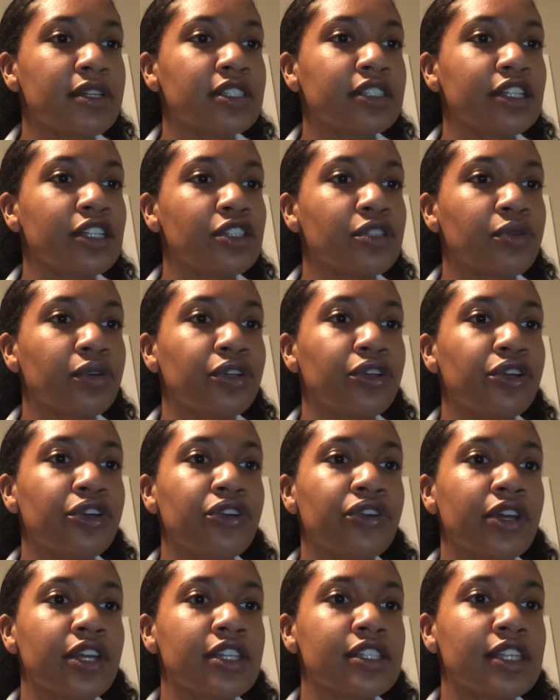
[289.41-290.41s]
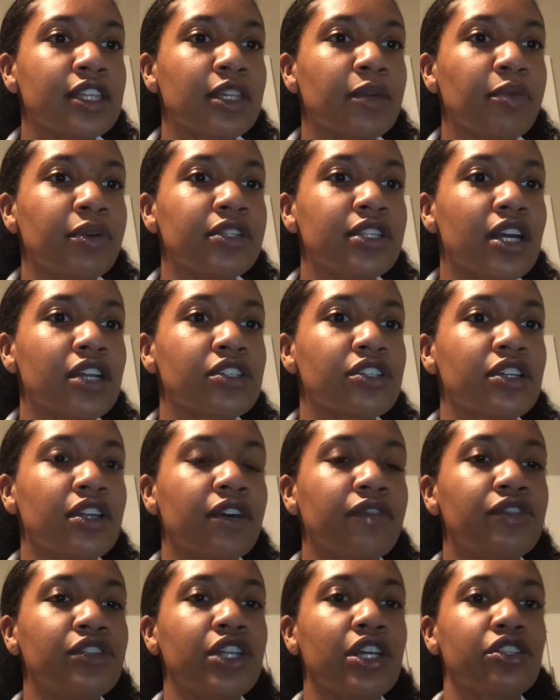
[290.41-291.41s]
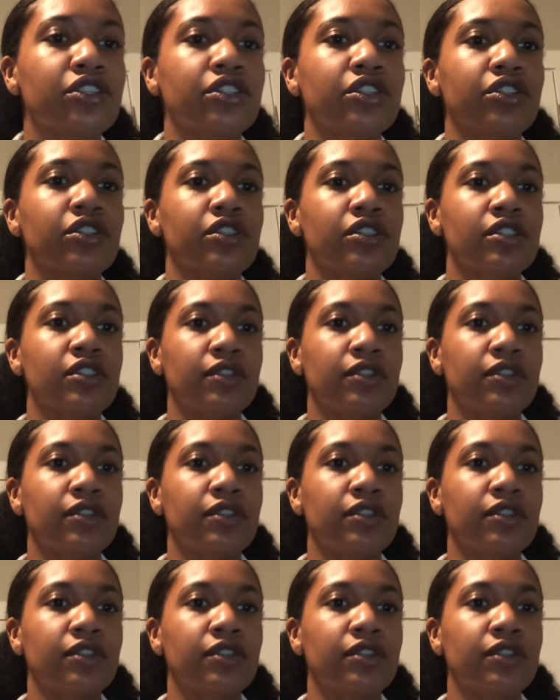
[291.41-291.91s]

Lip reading: leads to a decrease in the production of gestures.